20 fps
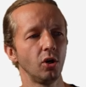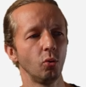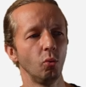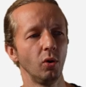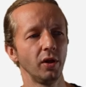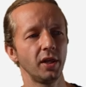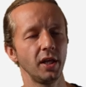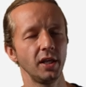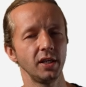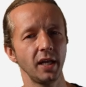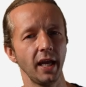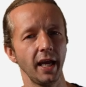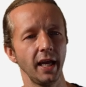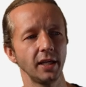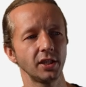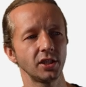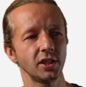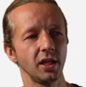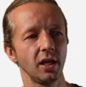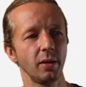within
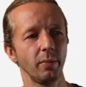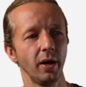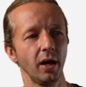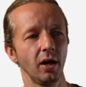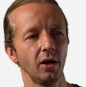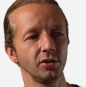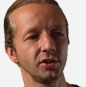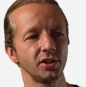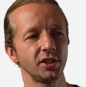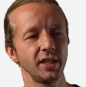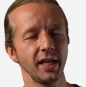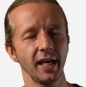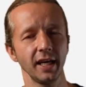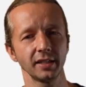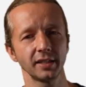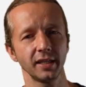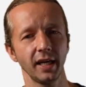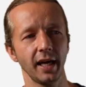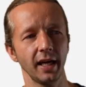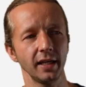HTML and
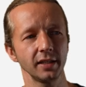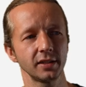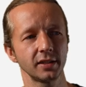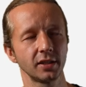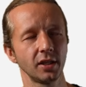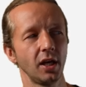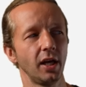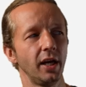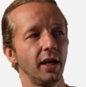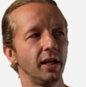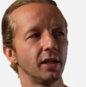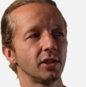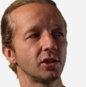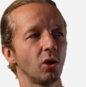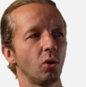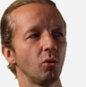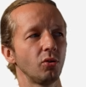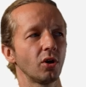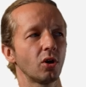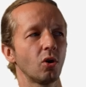CSS.
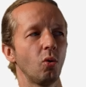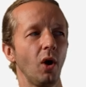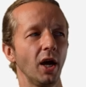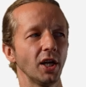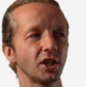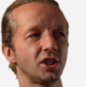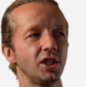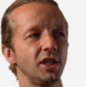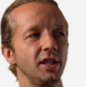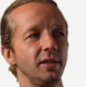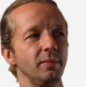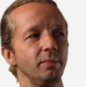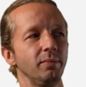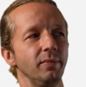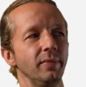So the question